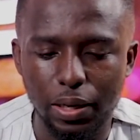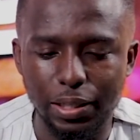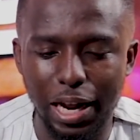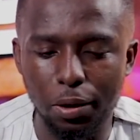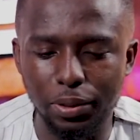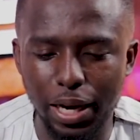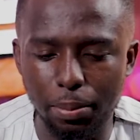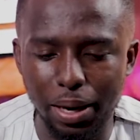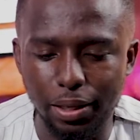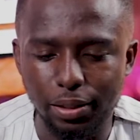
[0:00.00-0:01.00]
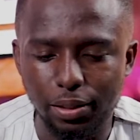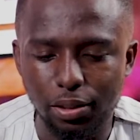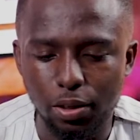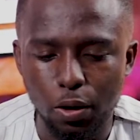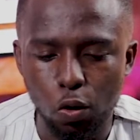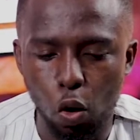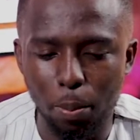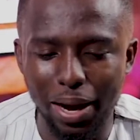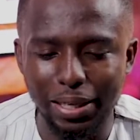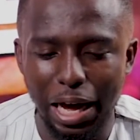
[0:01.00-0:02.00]
Now Naaman,
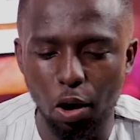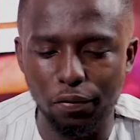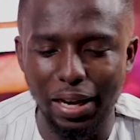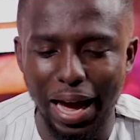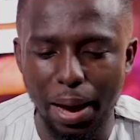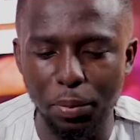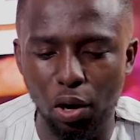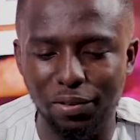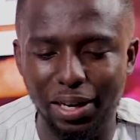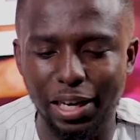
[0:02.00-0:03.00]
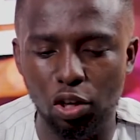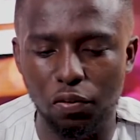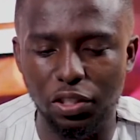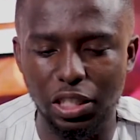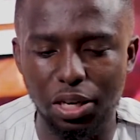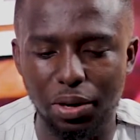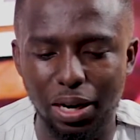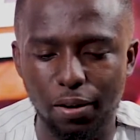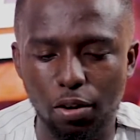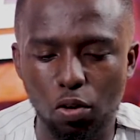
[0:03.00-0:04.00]
commander of the army of the king of
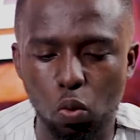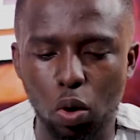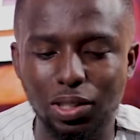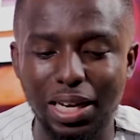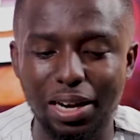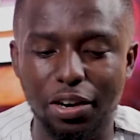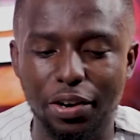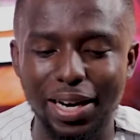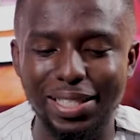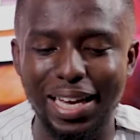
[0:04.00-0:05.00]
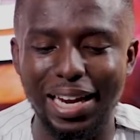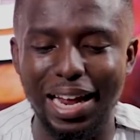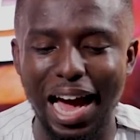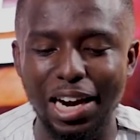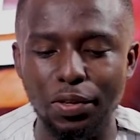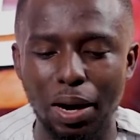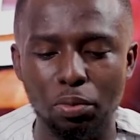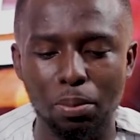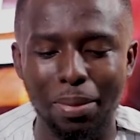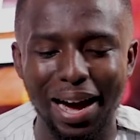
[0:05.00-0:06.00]
Syria, was a great and
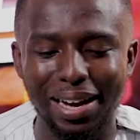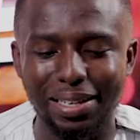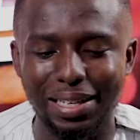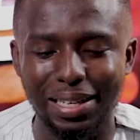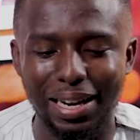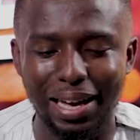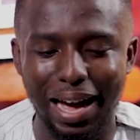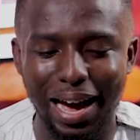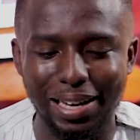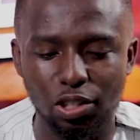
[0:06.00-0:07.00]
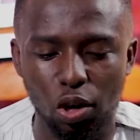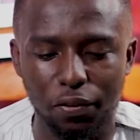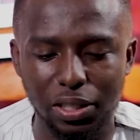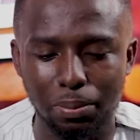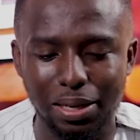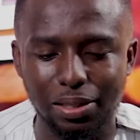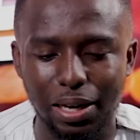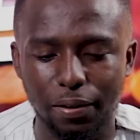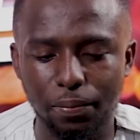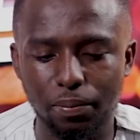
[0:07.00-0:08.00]
honorable man in the eyes of his
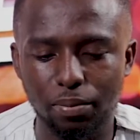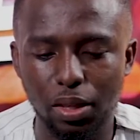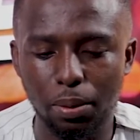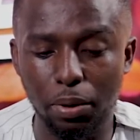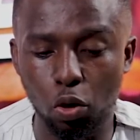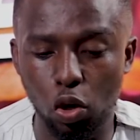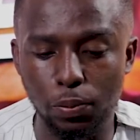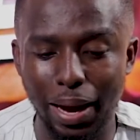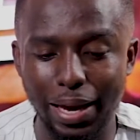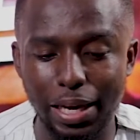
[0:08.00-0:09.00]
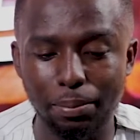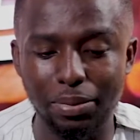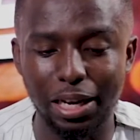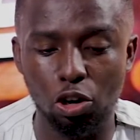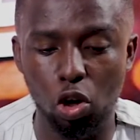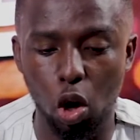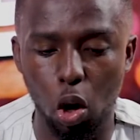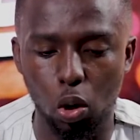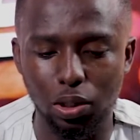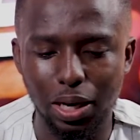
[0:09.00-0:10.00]
master, because by him the
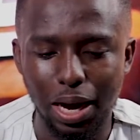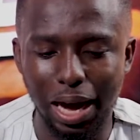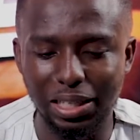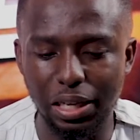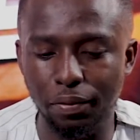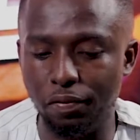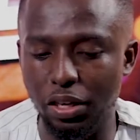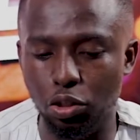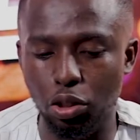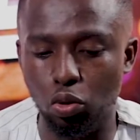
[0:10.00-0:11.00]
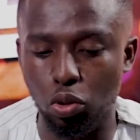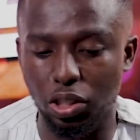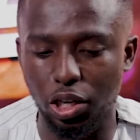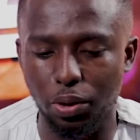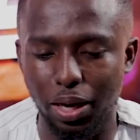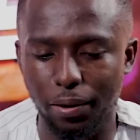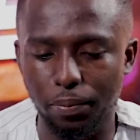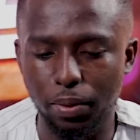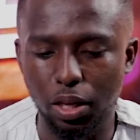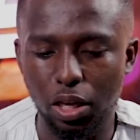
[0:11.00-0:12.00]
Lord had given victory to Syria.
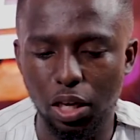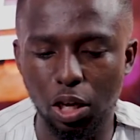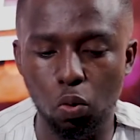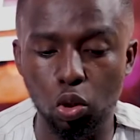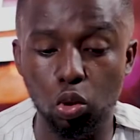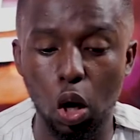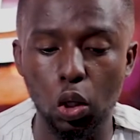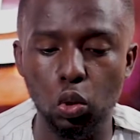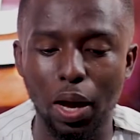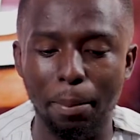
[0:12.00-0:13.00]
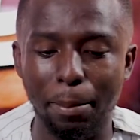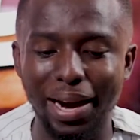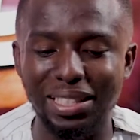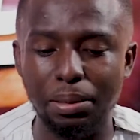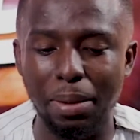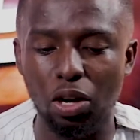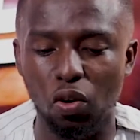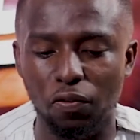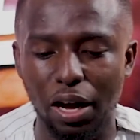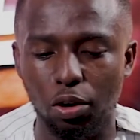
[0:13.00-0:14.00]
He was also a mighty man
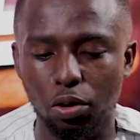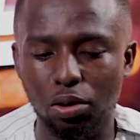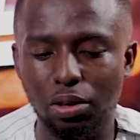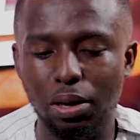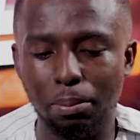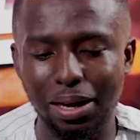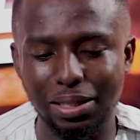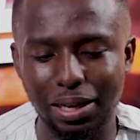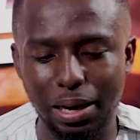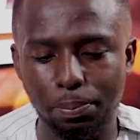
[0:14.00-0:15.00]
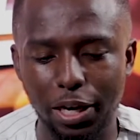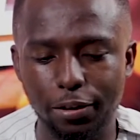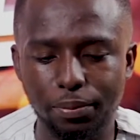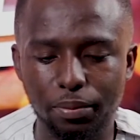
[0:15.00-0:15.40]
of valor, but a leper.